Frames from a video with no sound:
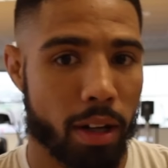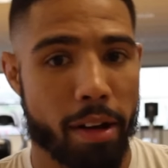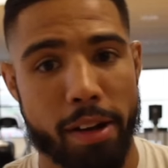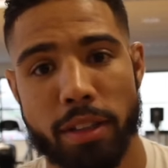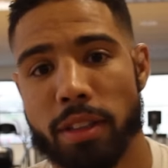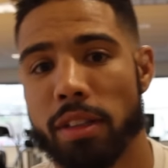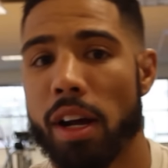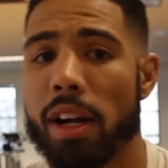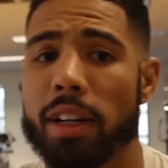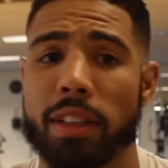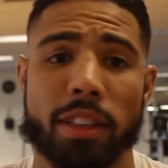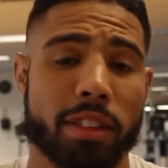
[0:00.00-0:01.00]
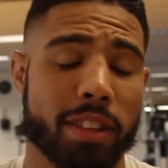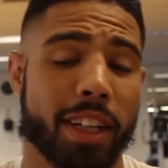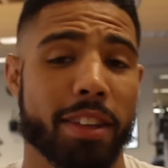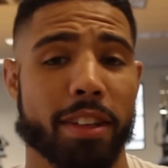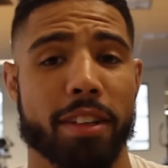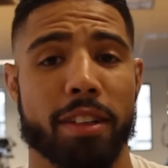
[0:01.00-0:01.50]
but it's
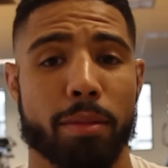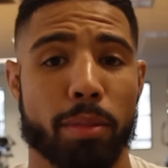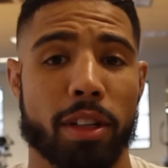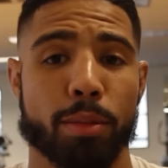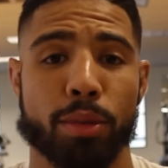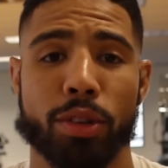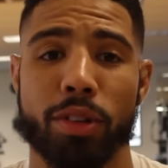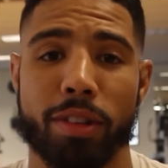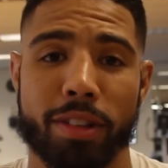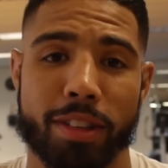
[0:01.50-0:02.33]
nothing, minimal.